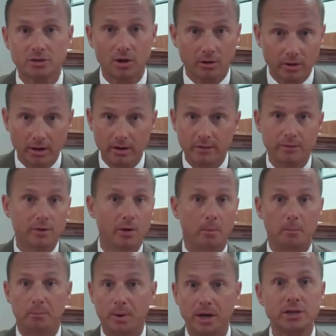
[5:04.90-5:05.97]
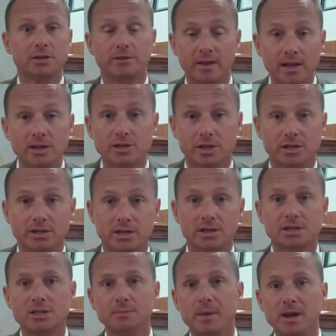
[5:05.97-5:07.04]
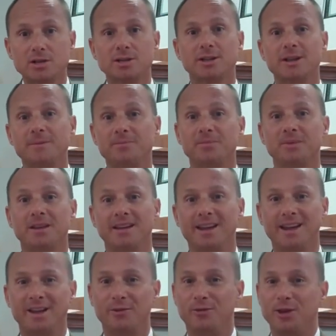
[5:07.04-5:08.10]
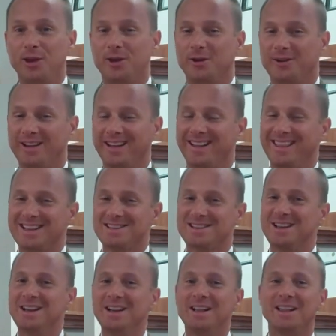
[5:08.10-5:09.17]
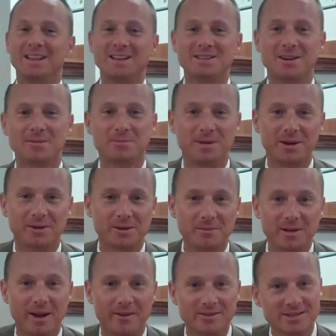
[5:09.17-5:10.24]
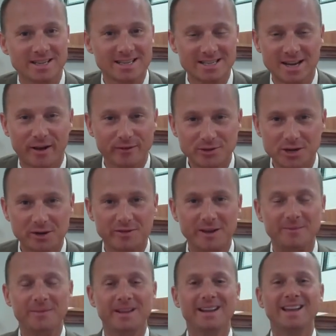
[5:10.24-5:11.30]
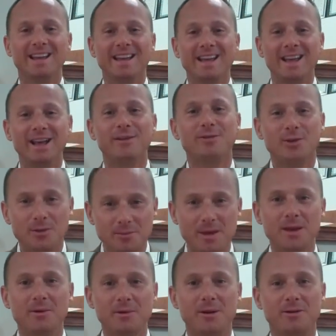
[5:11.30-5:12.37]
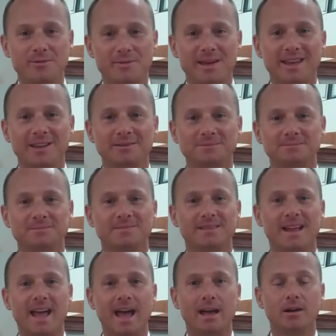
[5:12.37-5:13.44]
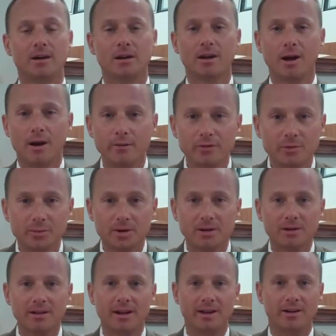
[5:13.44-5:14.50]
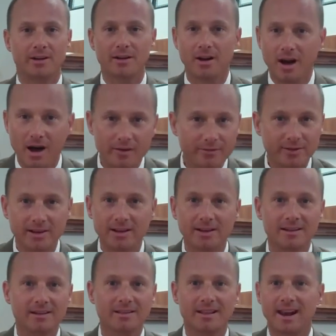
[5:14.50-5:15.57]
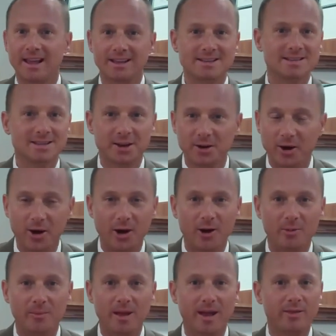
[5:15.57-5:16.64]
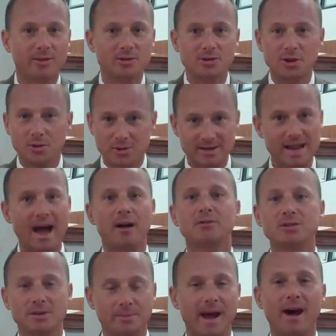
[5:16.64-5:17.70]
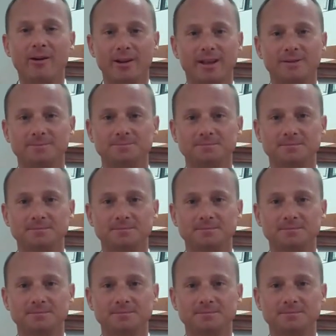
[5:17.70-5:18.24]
Don't interview a bunch of agents, and especially if you, and this would appear to be obviously self-serving, if you meet with me and you're comfortable and you're confident that I can sell your home and there's no doubts about it,